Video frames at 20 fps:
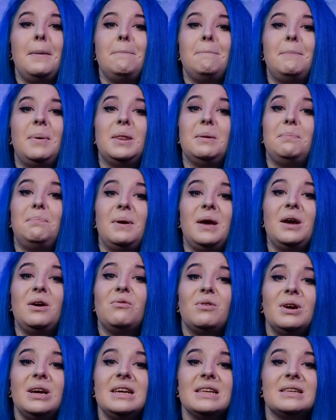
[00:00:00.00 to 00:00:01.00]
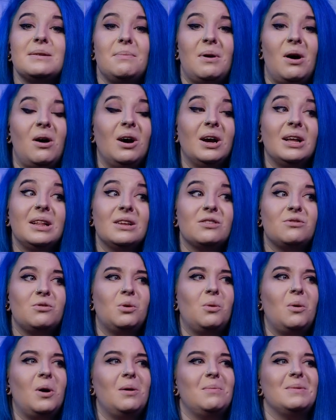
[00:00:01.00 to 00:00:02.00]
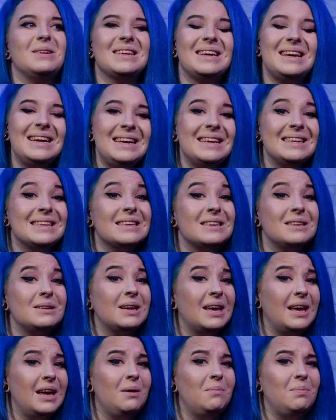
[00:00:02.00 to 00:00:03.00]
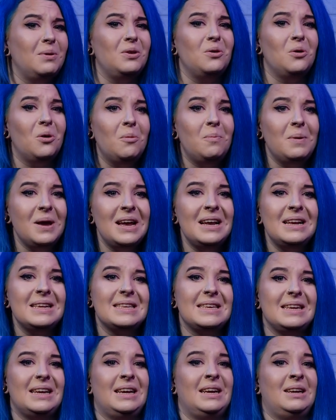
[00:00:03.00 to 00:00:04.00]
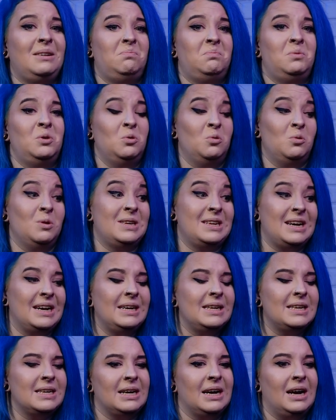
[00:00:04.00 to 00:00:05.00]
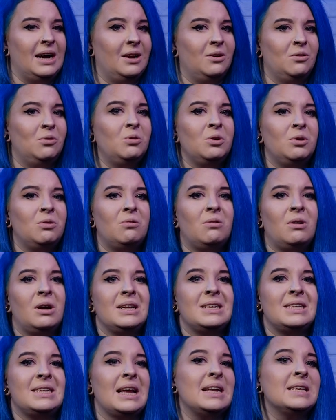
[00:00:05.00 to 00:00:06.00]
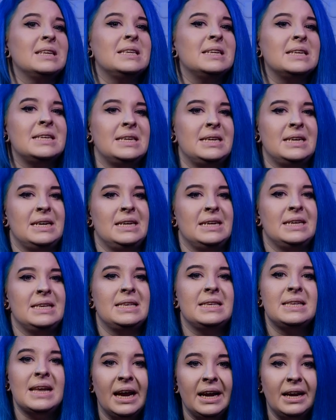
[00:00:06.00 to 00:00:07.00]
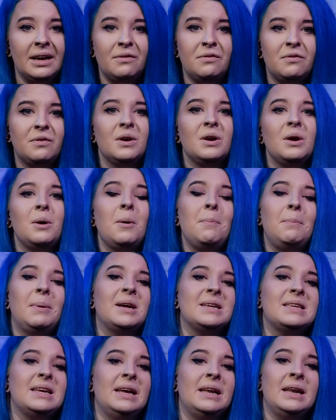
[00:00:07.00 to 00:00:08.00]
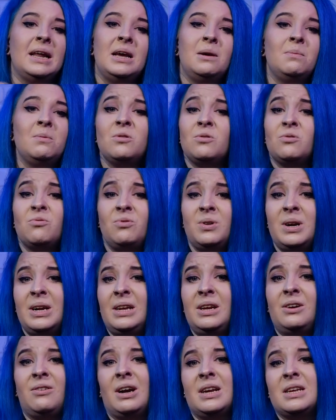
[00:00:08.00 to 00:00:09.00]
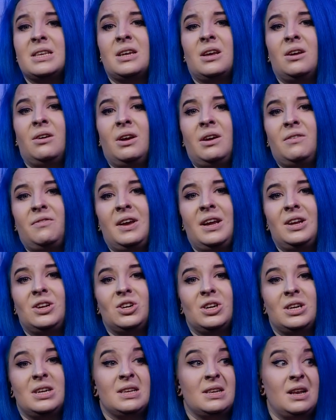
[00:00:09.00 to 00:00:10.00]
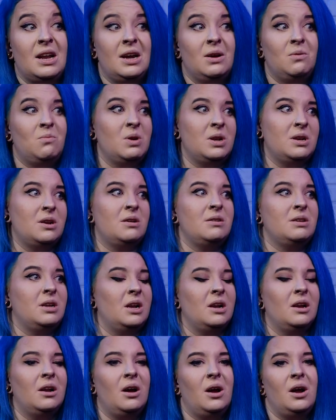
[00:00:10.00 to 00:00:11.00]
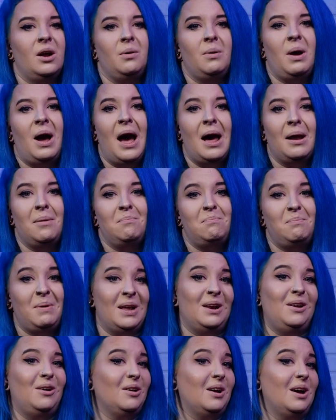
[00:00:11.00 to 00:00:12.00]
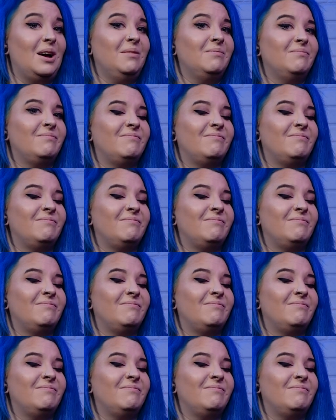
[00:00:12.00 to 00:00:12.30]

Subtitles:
But the big reason behind this requirement is to keep your PC, your data, and all your identity safe, because it enables really great security features like Windows Hello and BitLocker.